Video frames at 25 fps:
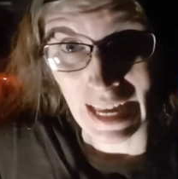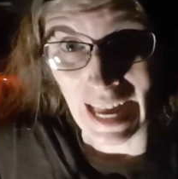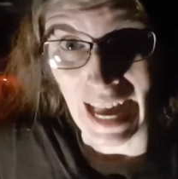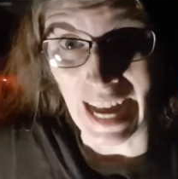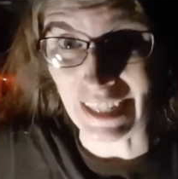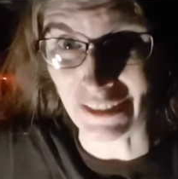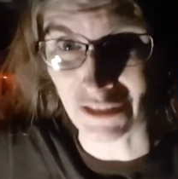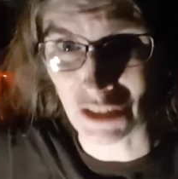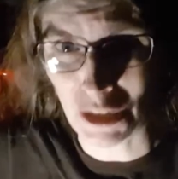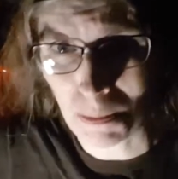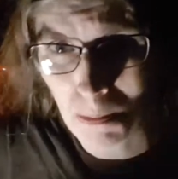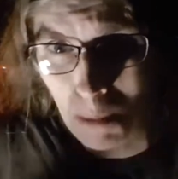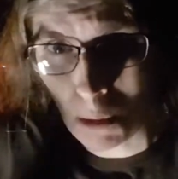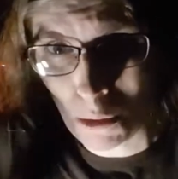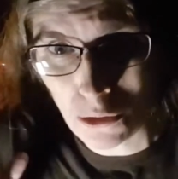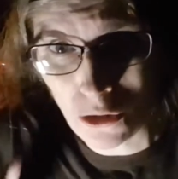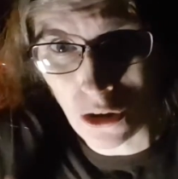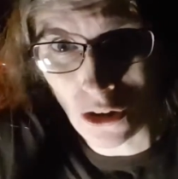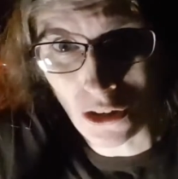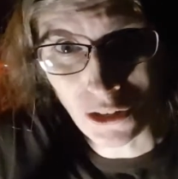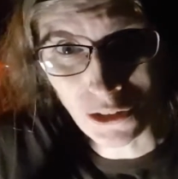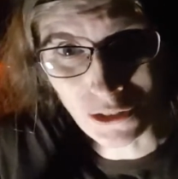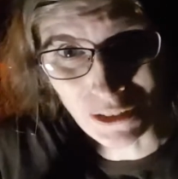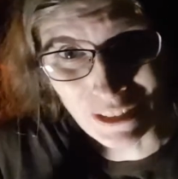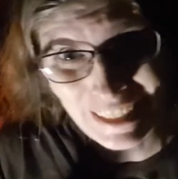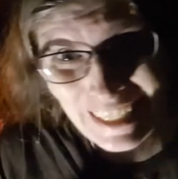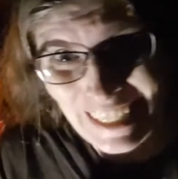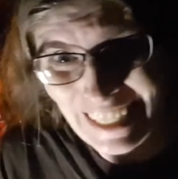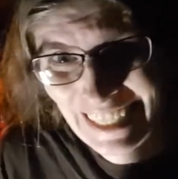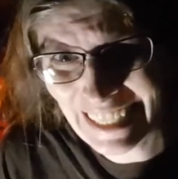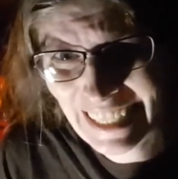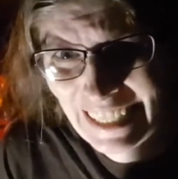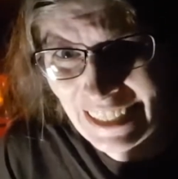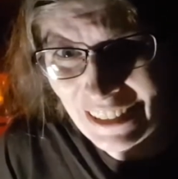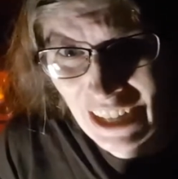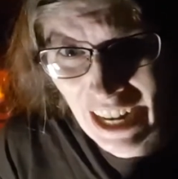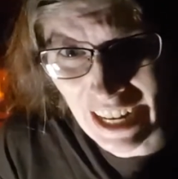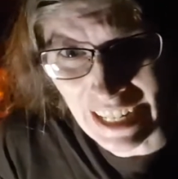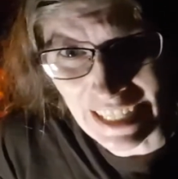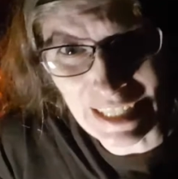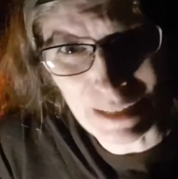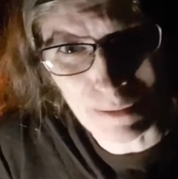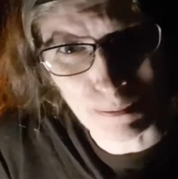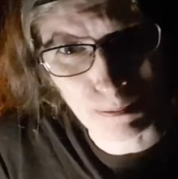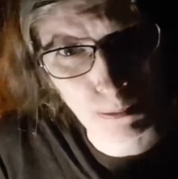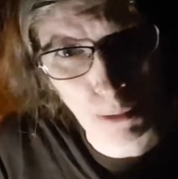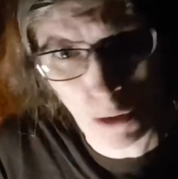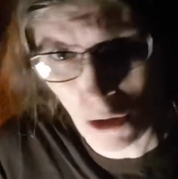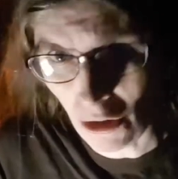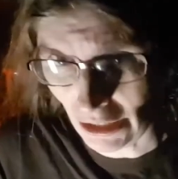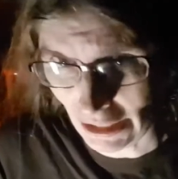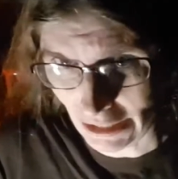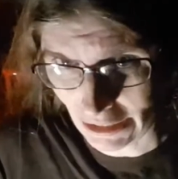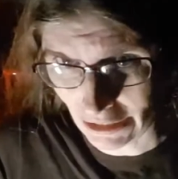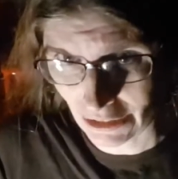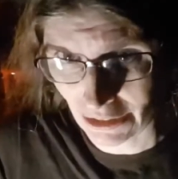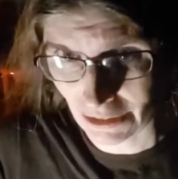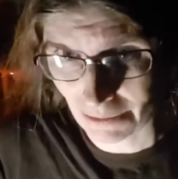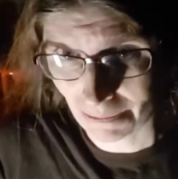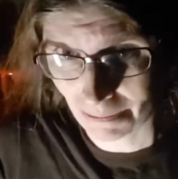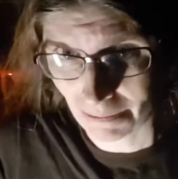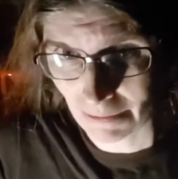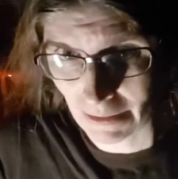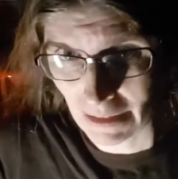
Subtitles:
and she put on her teeny tiny bonnet